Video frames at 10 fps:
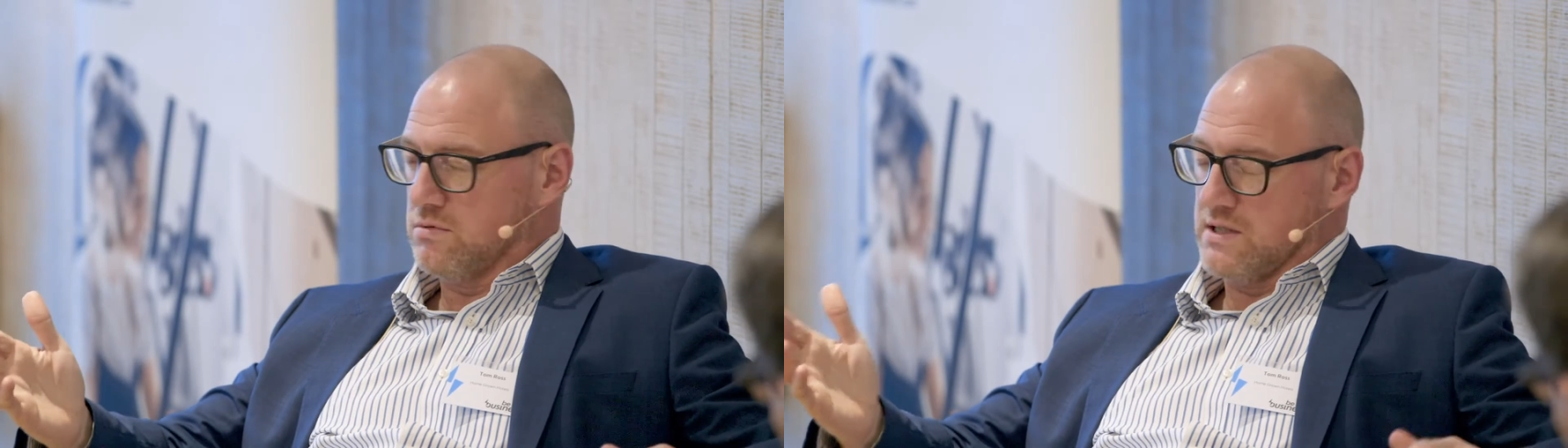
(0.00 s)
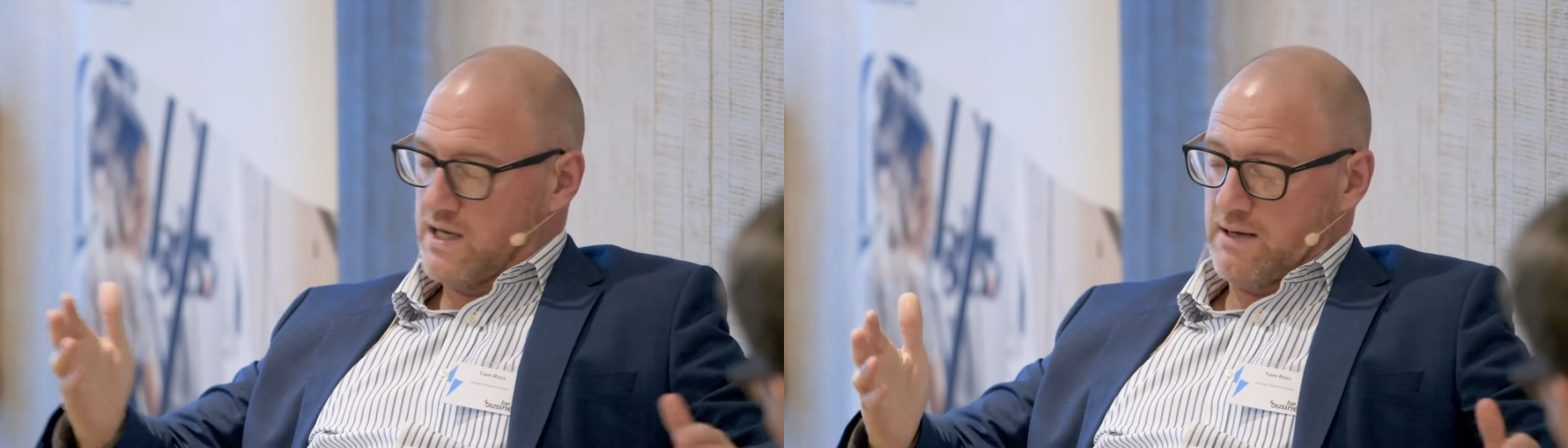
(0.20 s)

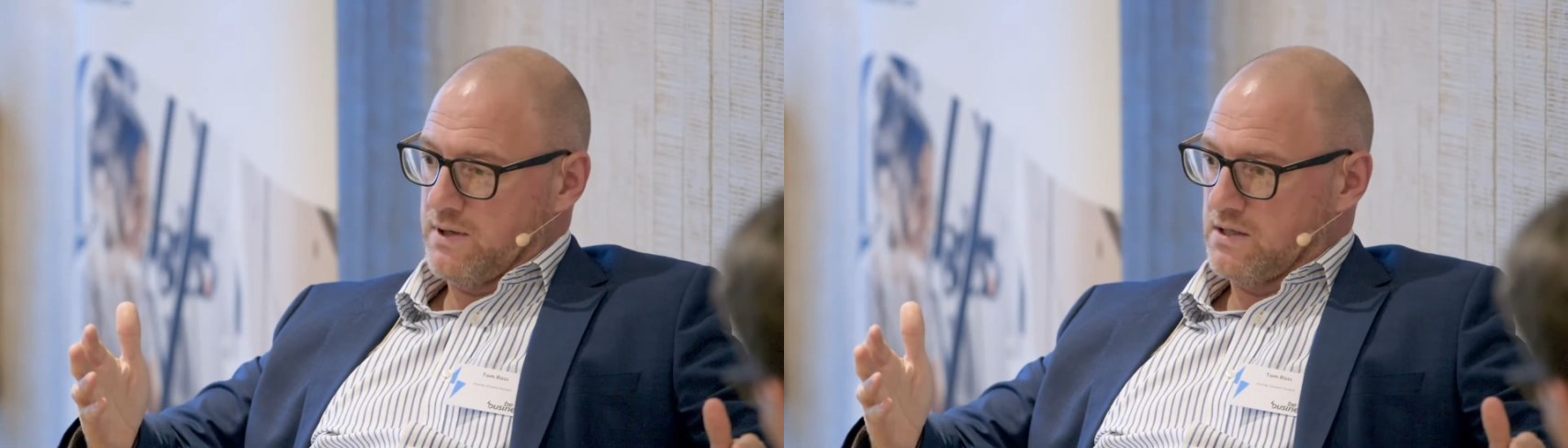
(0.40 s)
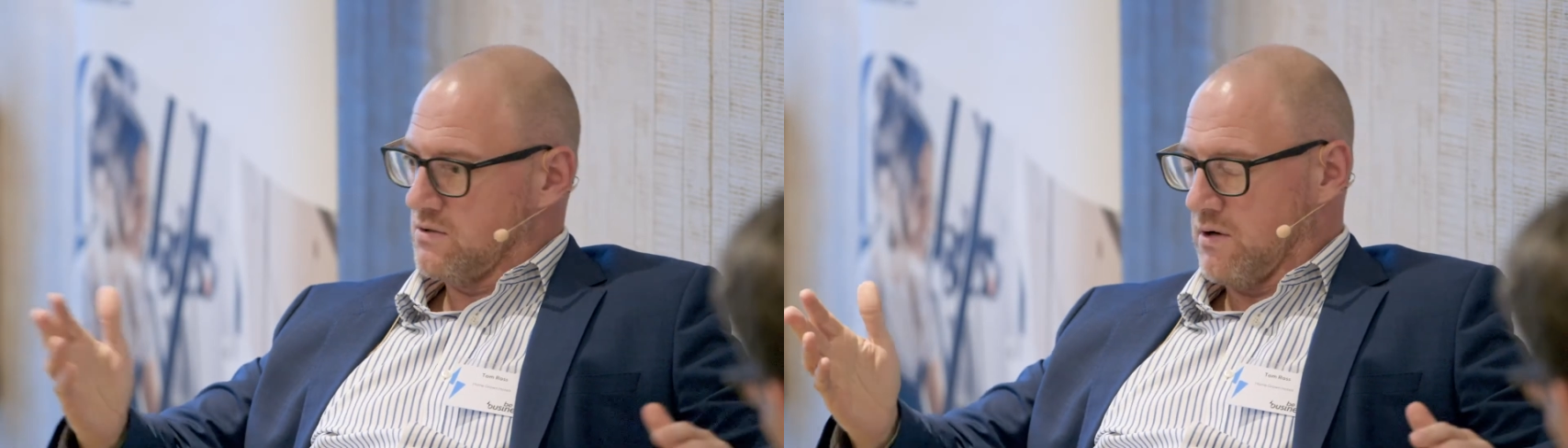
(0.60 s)
is it
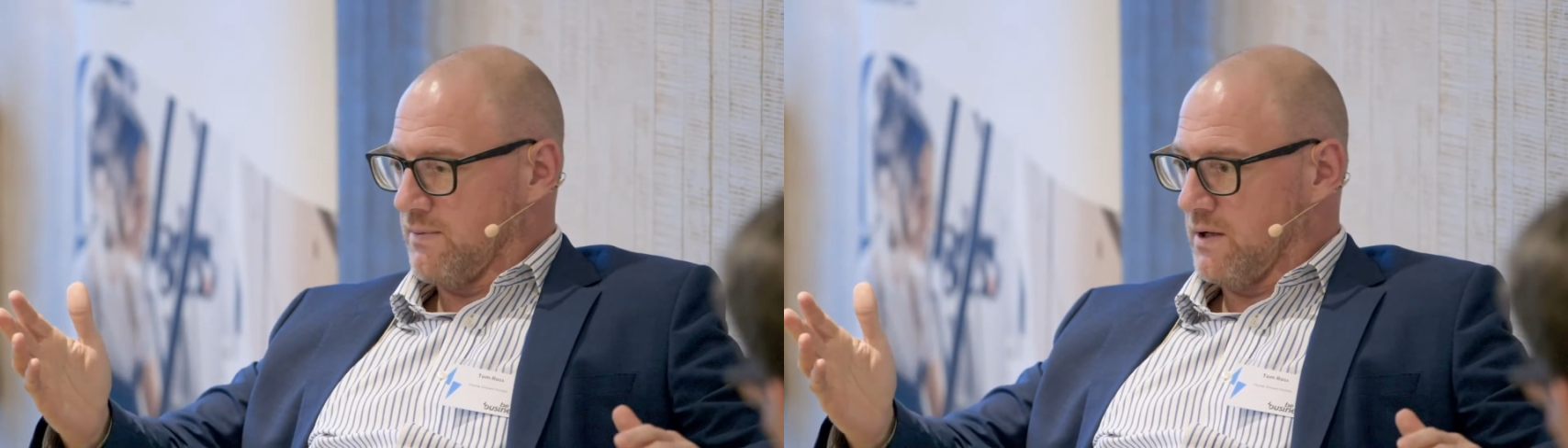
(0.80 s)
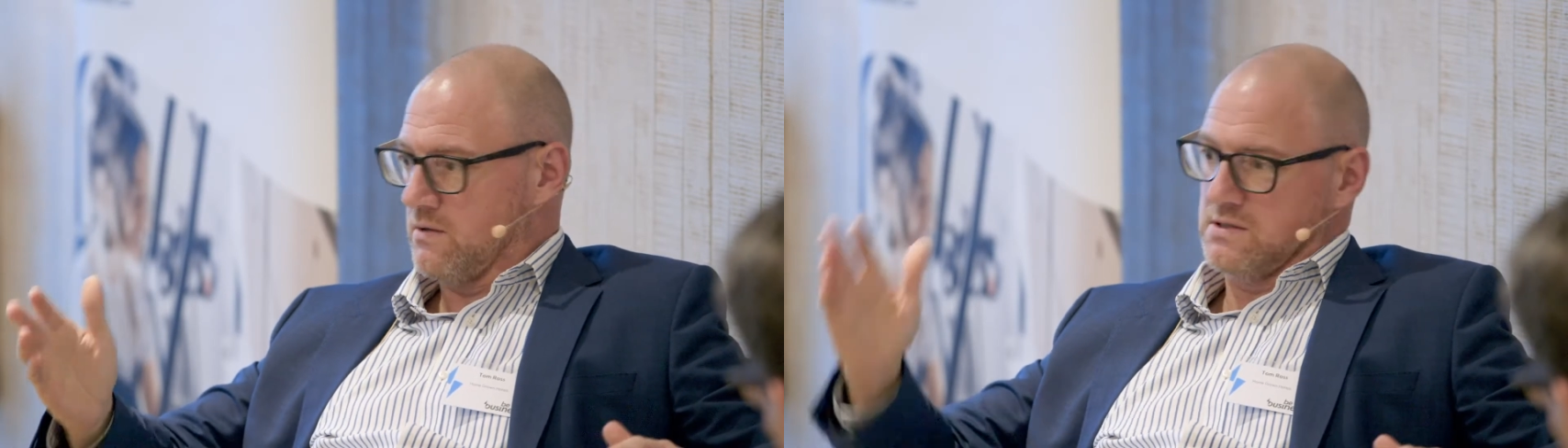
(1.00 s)
happening, is it not
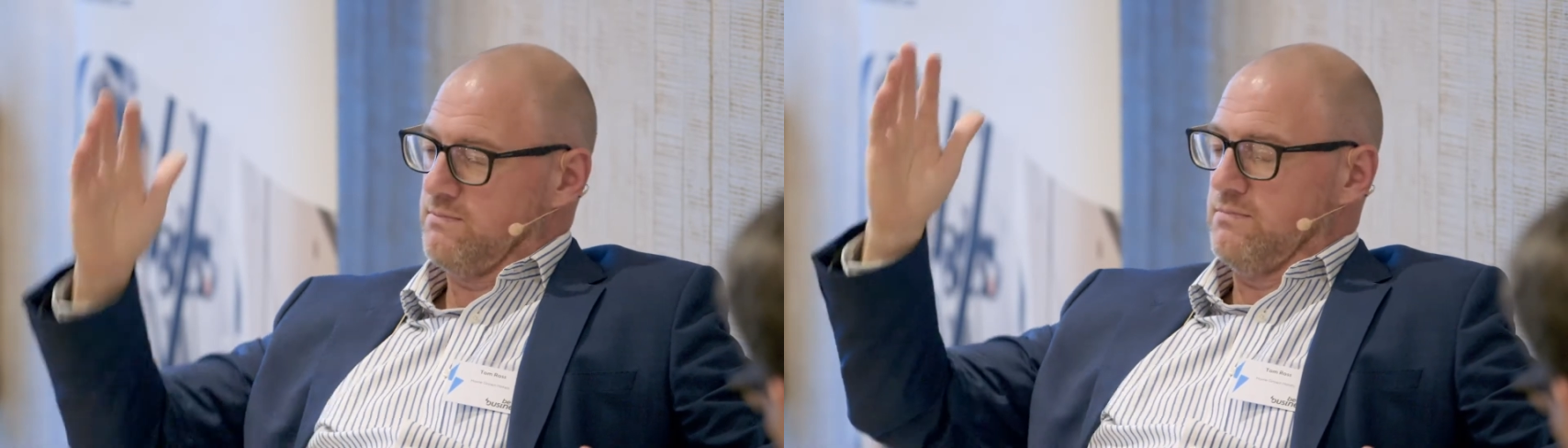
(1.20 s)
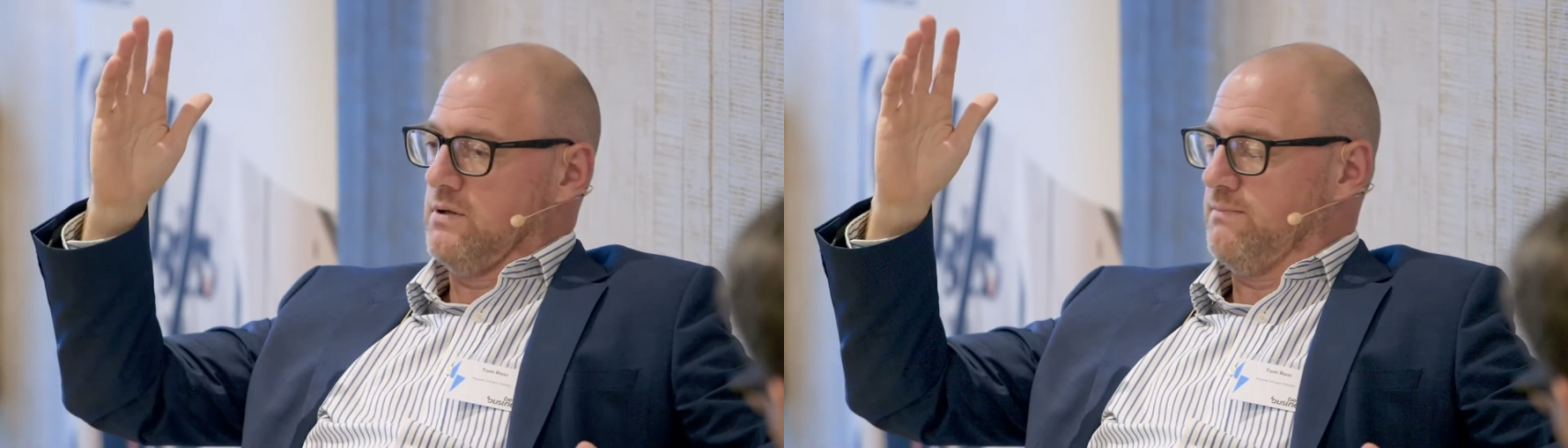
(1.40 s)
happening, is it
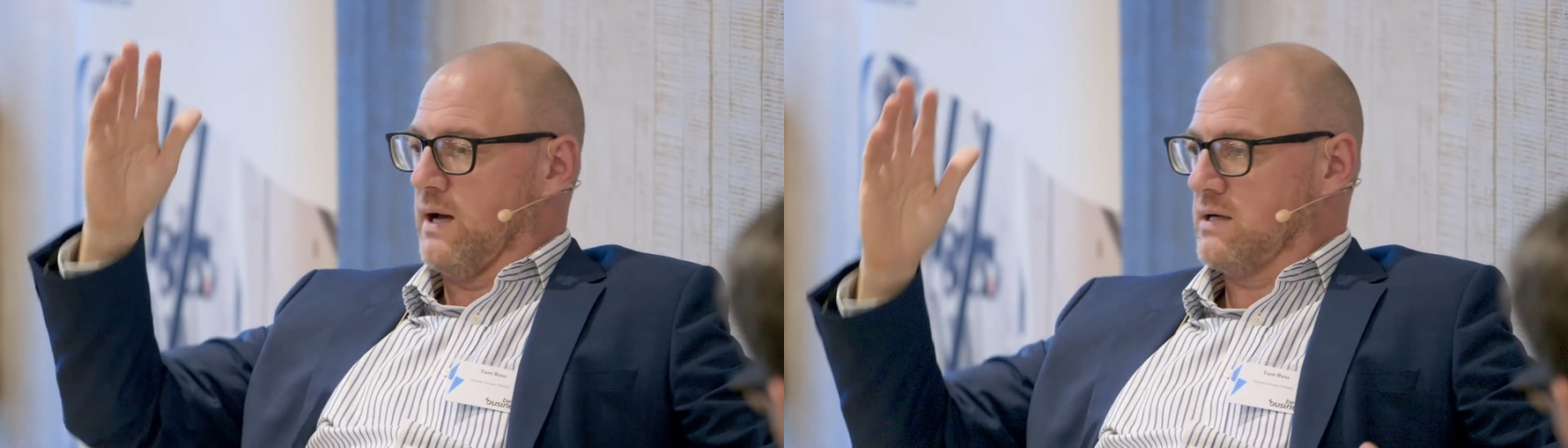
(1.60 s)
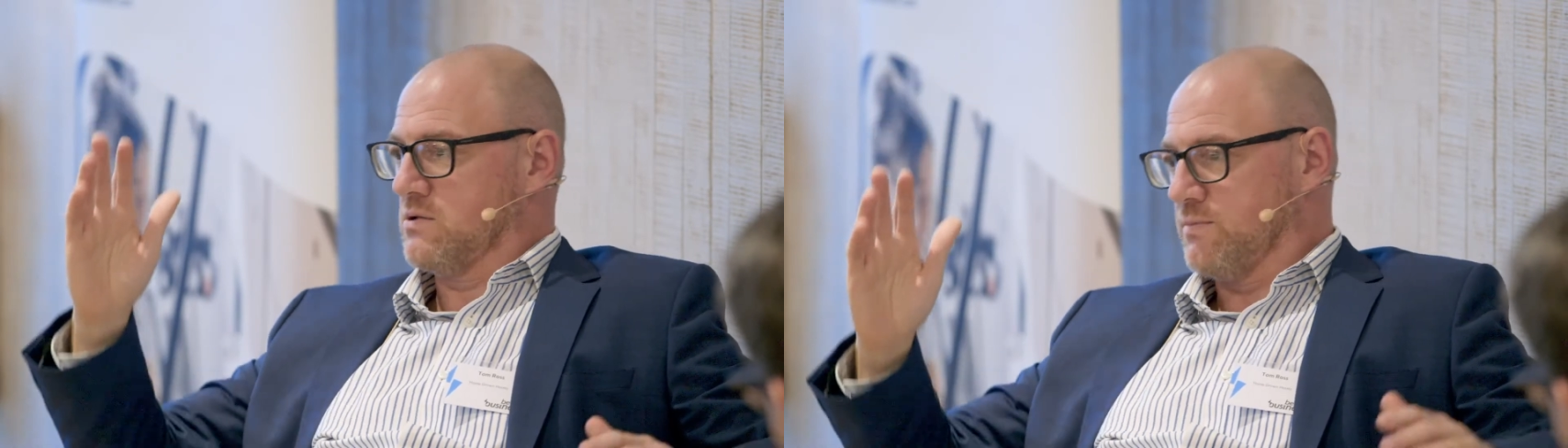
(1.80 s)
with a
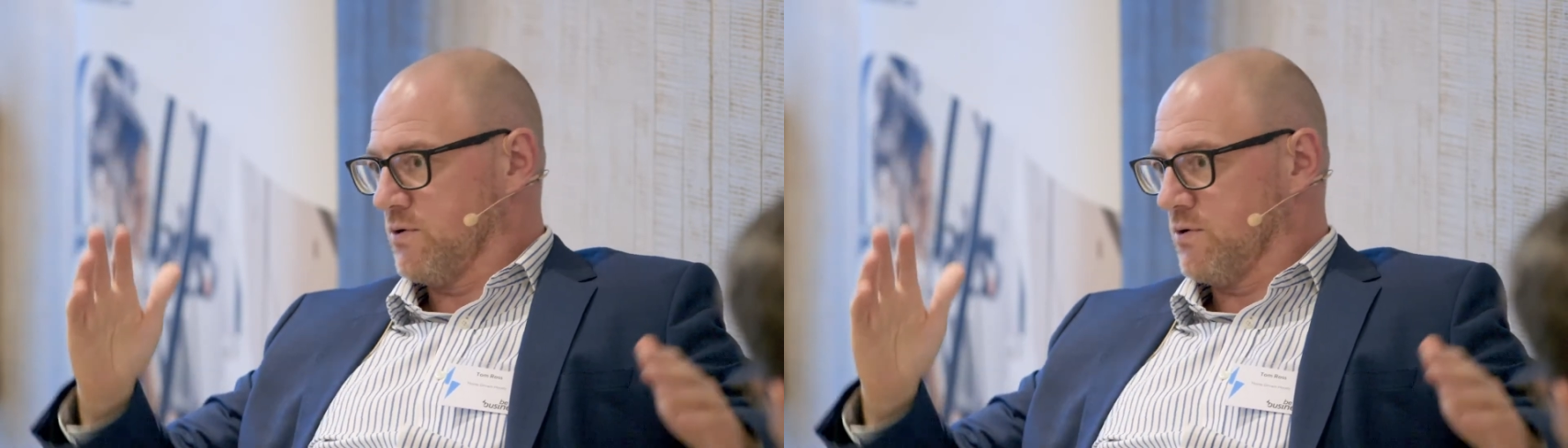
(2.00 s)
backstop